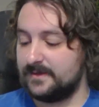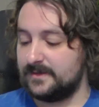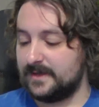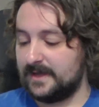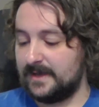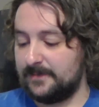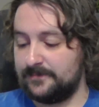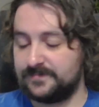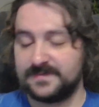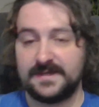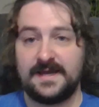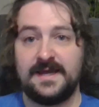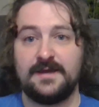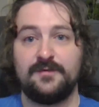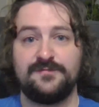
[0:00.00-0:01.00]

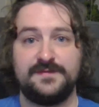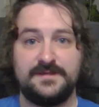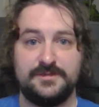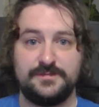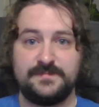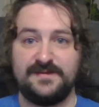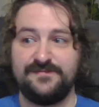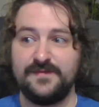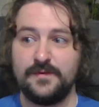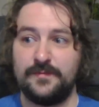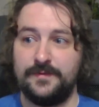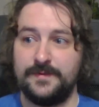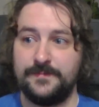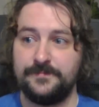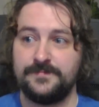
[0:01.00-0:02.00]
I often use my
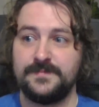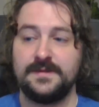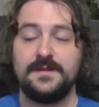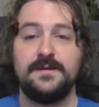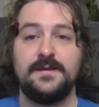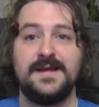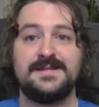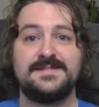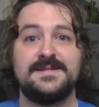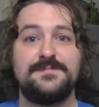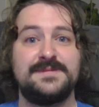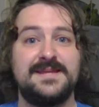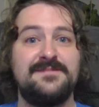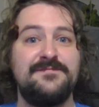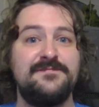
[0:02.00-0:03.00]
phone,
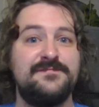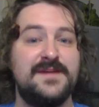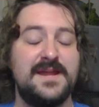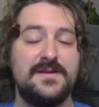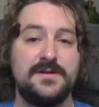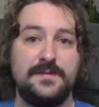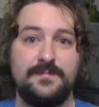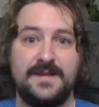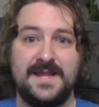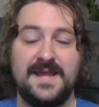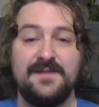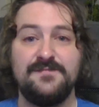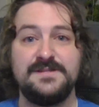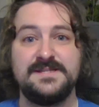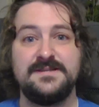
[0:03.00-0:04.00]
except invariably,
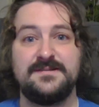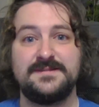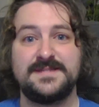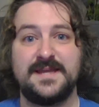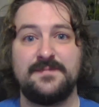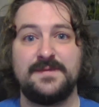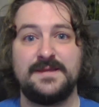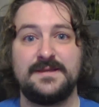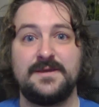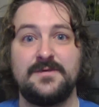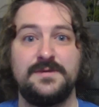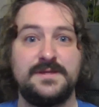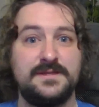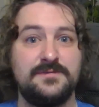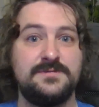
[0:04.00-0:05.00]
every single time I go
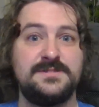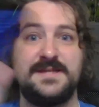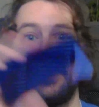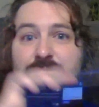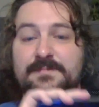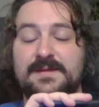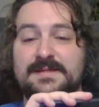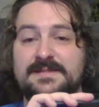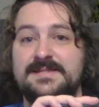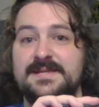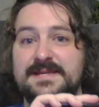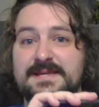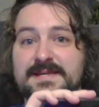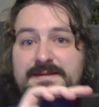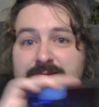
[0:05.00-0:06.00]
and use that
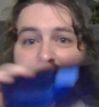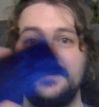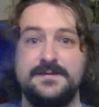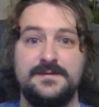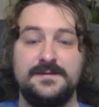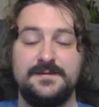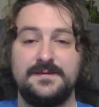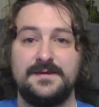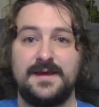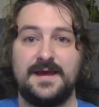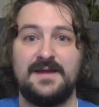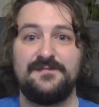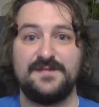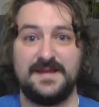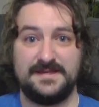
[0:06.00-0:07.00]
PC,
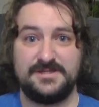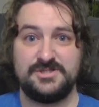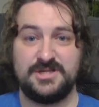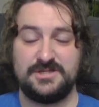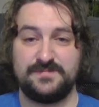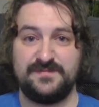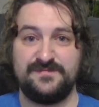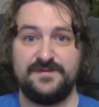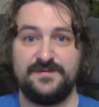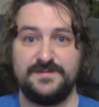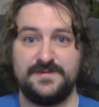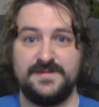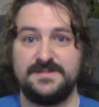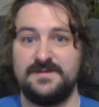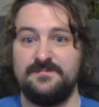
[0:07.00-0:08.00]
I forget to charge my phone,
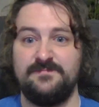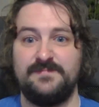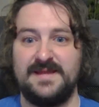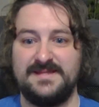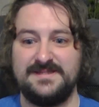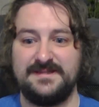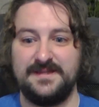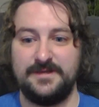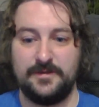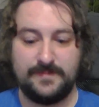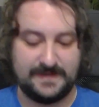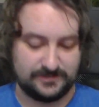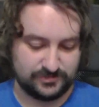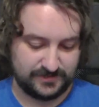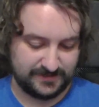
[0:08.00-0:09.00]
so it's on basically no
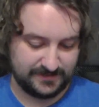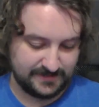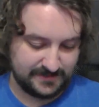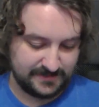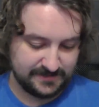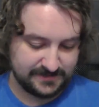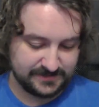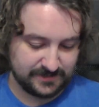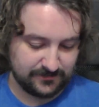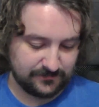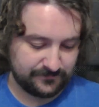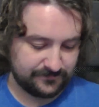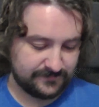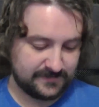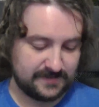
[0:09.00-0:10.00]
battery.
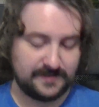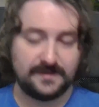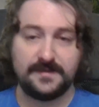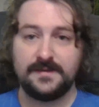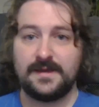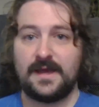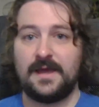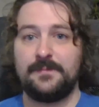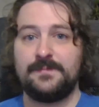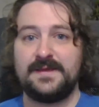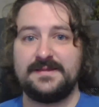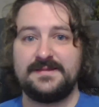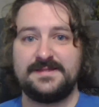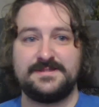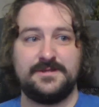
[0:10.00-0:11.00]
So, I
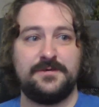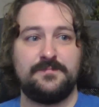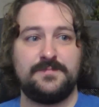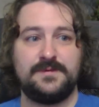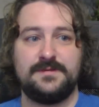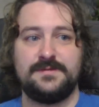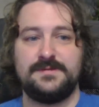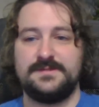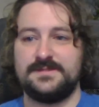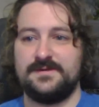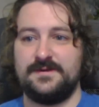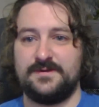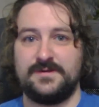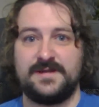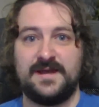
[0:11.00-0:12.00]
picked this up,
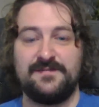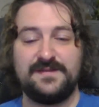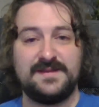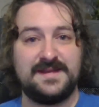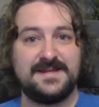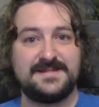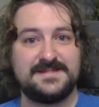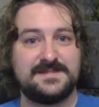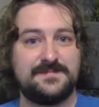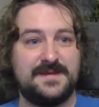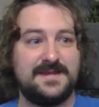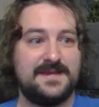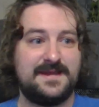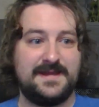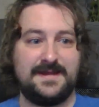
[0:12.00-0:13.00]
so I could have it next to
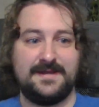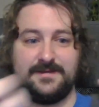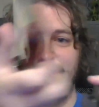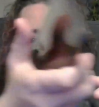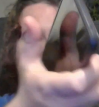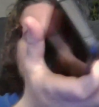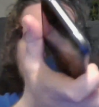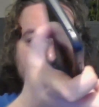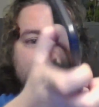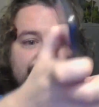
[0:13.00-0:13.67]
me, and I could stick my